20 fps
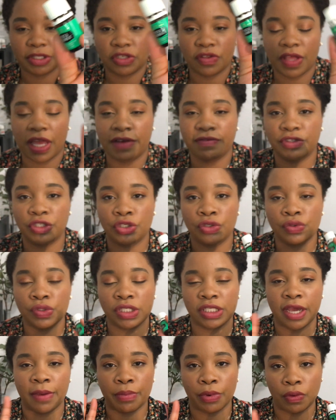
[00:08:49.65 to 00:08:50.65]
So they have two
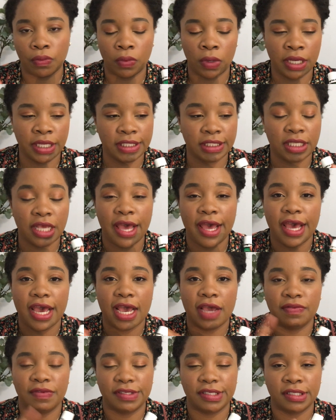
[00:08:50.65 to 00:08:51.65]
separate ones,
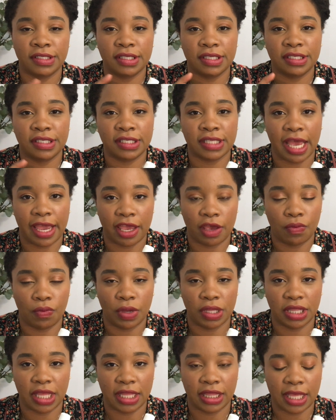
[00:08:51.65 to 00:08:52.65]
and this is the second
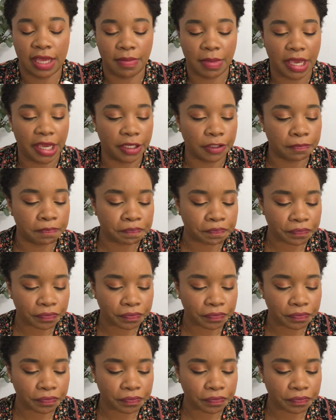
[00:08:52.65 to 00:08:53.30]
one that they made.